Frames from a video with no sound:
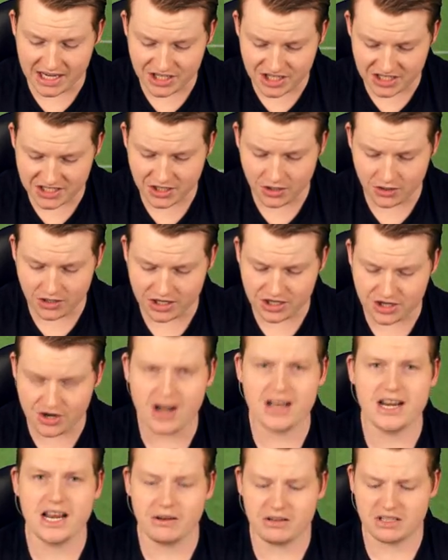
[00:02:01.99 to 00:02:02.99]
He's just scored a
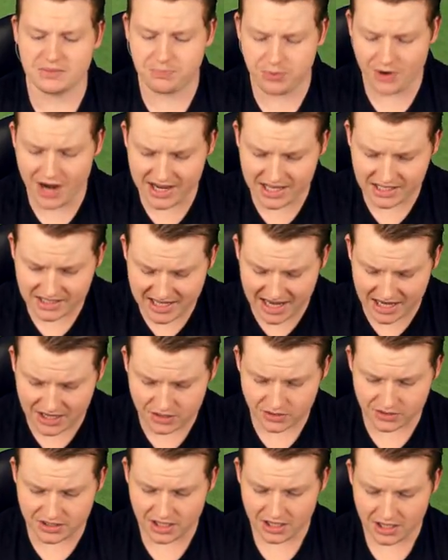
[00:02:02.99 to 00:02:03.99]
try. Now he's breaking
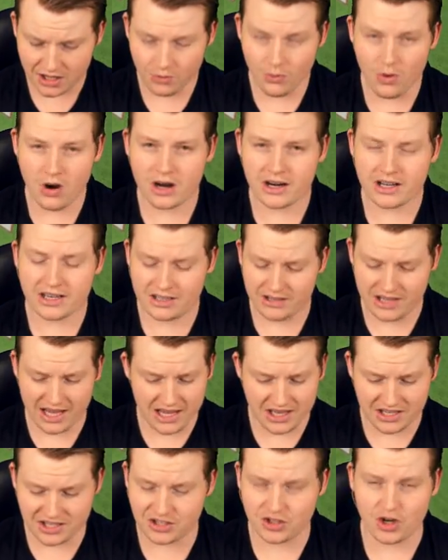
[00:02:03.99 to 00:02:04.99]
tackles. What?
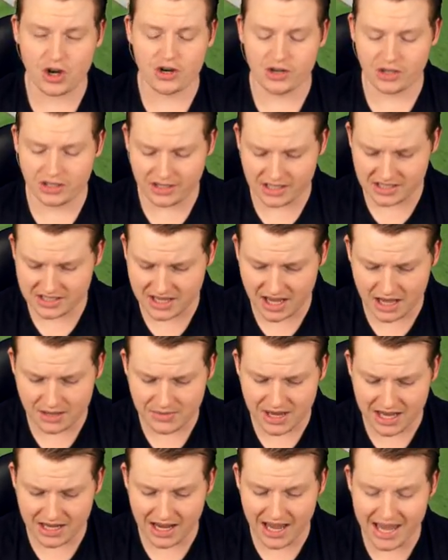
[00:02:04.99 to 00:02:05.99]
He's so good in this game,
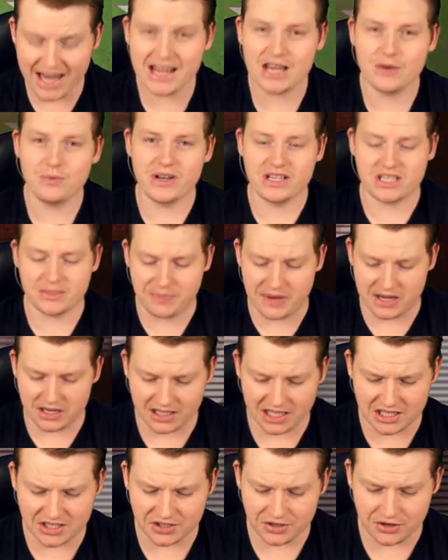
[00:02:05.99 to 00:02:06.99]
man. And he wins a
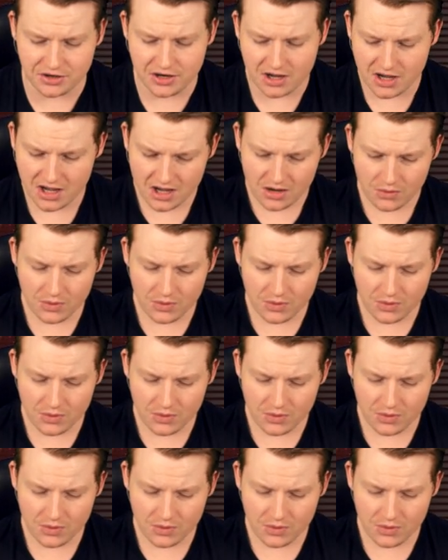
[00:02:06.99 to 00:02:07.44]
penalty too.